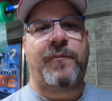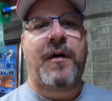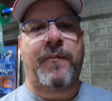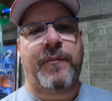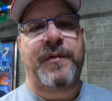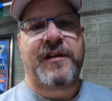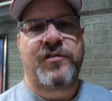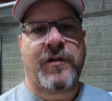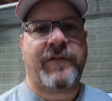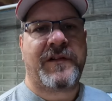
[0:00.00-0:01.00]
I'm going to pop a
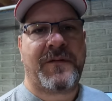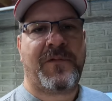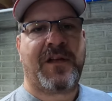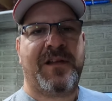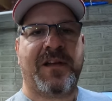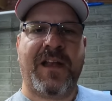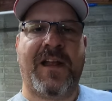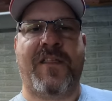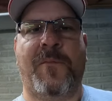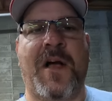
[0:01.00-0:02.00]
picture of it because I'm not going to get
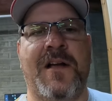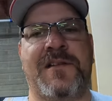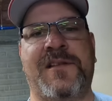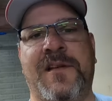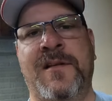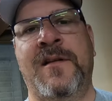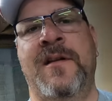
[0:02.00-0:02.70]
it out of the box.